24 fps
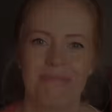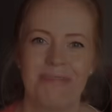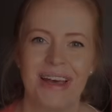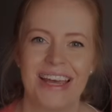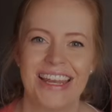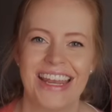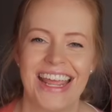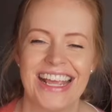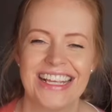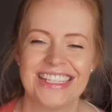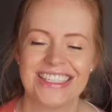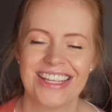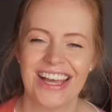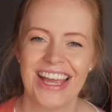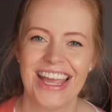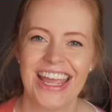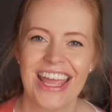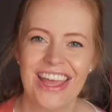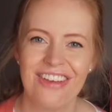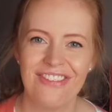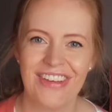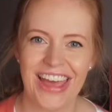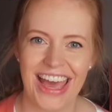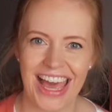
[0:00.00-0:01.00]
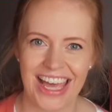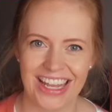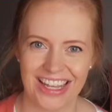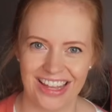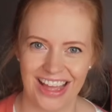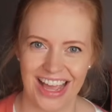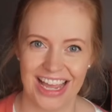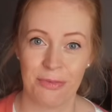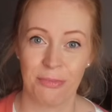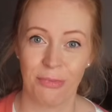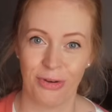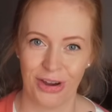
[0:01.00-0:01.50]
But as I have
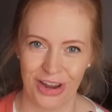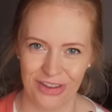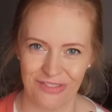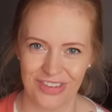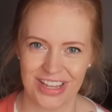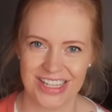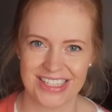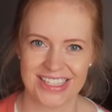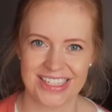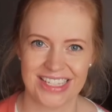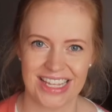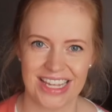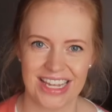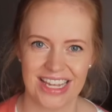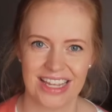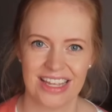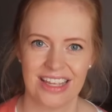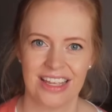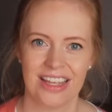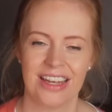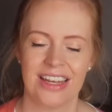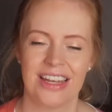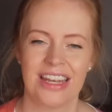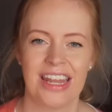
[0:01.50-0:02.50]
outlined previously,